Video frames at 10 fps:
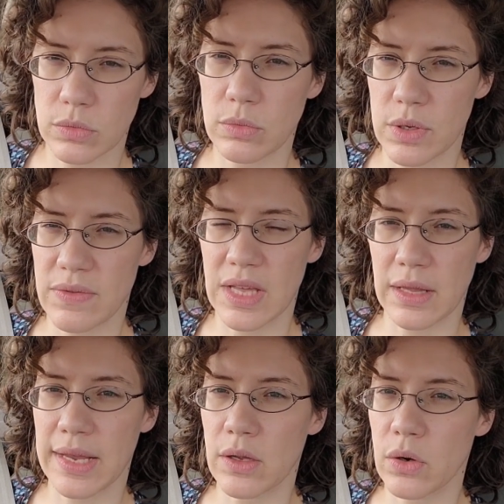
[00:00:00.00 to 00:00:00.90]
if they
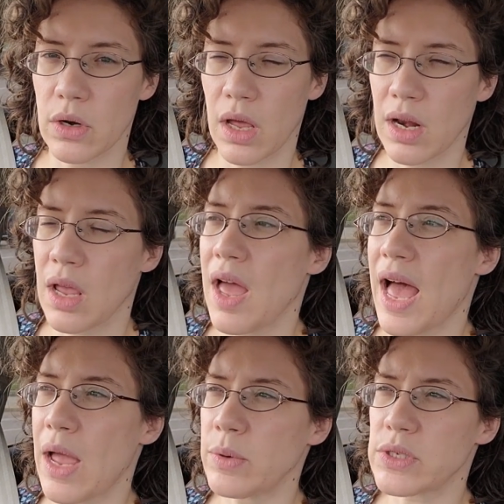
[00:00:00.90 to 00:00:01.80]
like it or not.
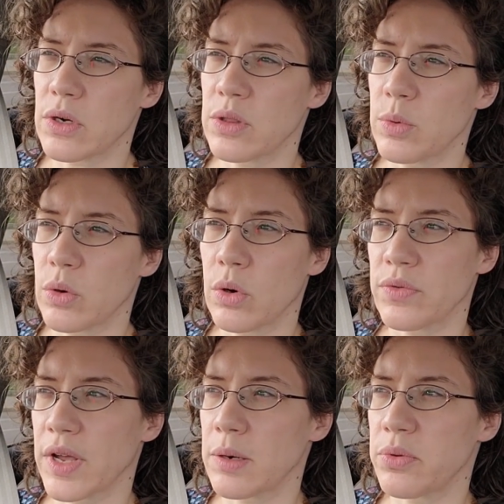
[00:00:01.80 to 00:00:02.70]
I would start them with
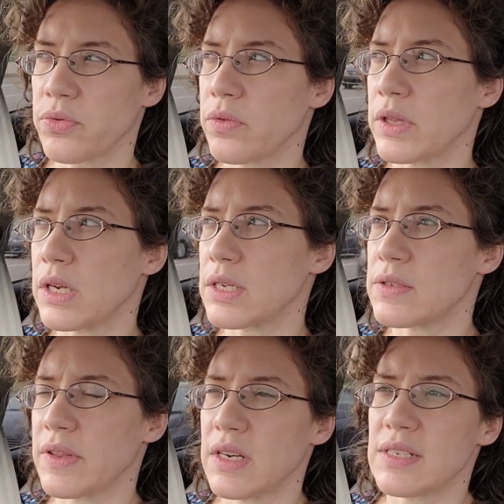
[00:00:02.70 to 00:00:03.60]
Horrified before Villainous.
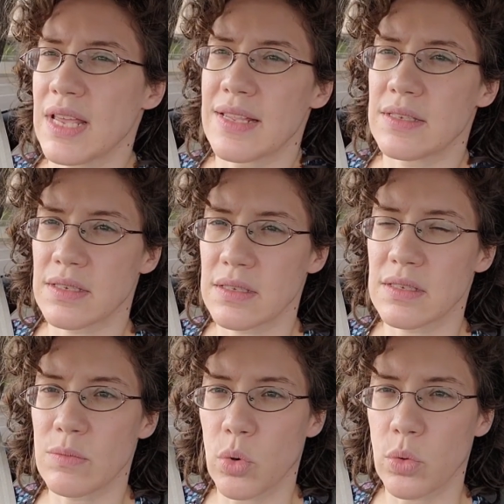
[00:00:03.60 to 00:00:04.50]
Villainous has
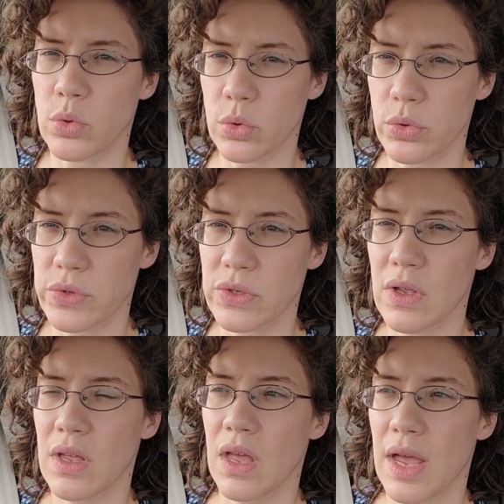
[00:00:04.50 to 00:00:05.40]
some more rules
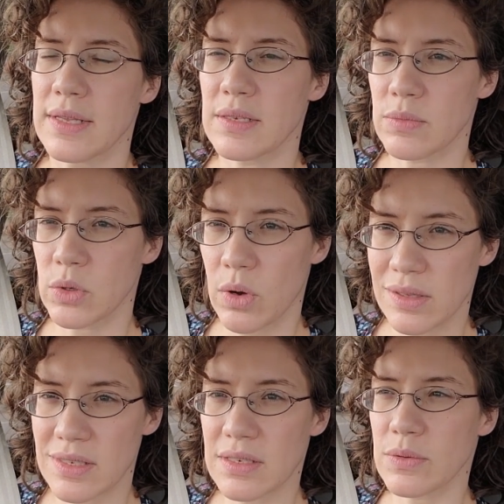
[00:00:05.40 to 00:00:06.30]
and some
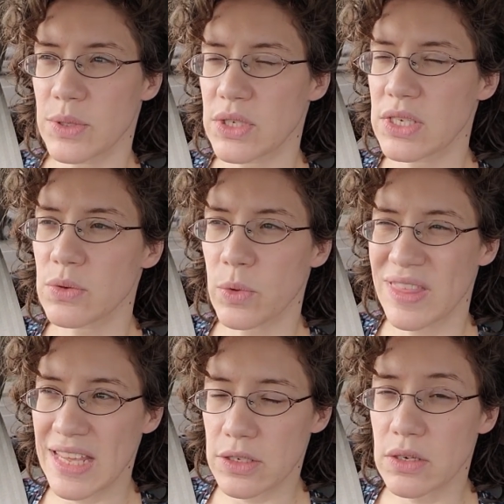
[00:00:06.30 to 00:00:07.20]
nuances with
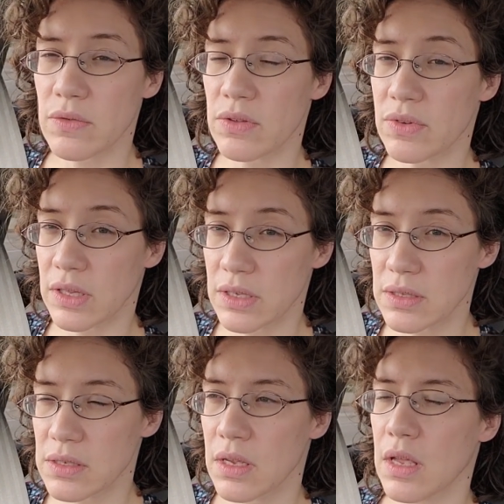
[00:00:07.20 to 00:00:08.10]
each of the
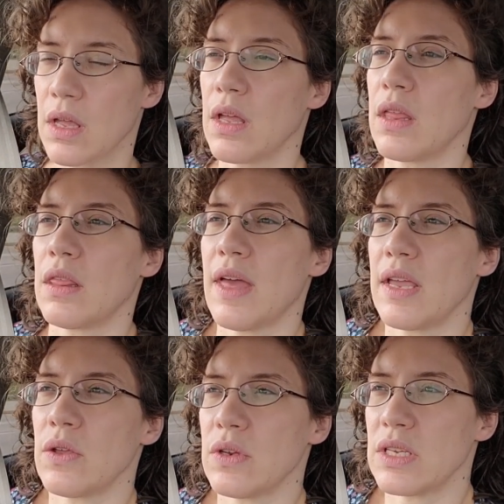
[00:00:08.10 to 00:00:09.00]
villains
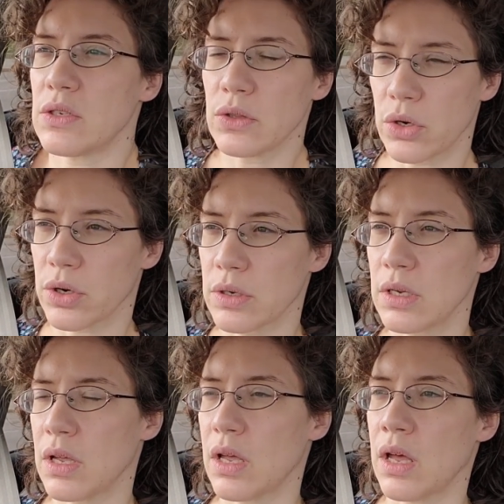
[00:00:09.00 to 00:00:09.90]
that you need to learn.
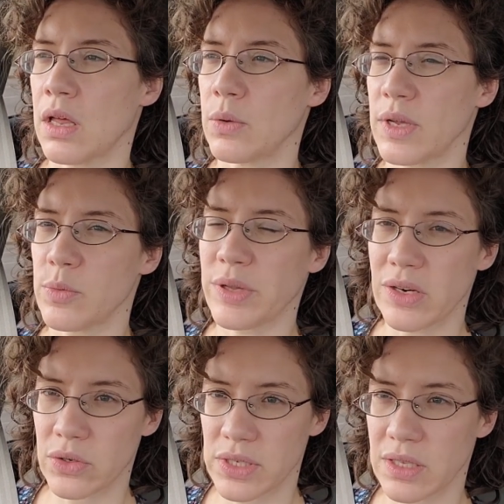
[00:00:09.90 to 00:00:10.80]
The way you play
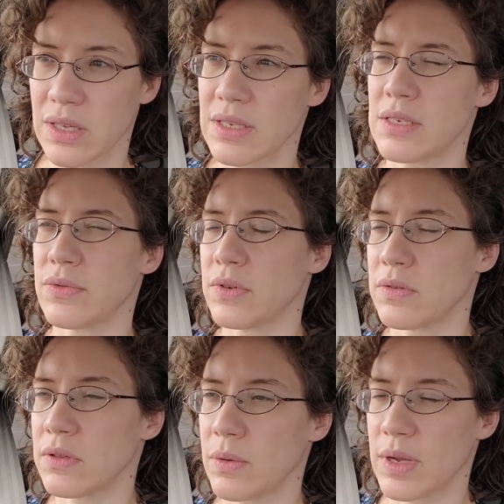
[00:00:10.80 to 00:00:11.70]
Ursula is different
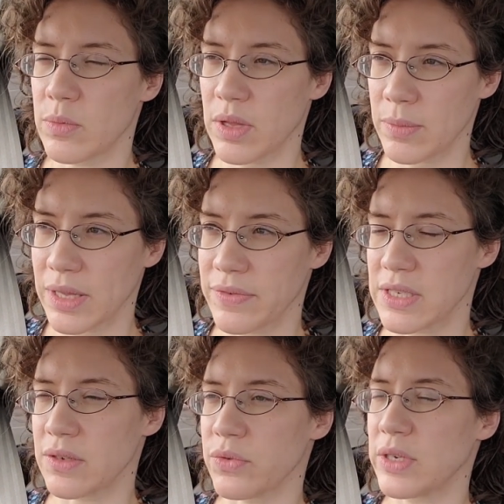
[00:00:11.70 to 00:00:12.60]
from the way you play
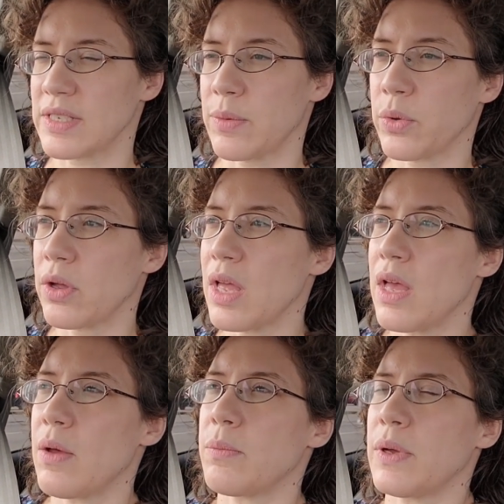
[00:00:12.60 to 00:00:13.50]
Maleficent, for example.
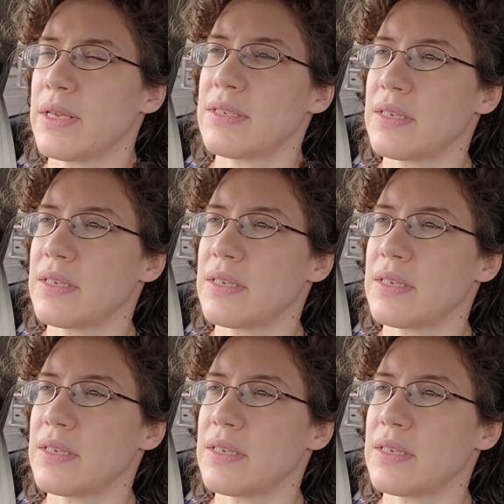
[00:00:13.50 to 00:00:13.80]
But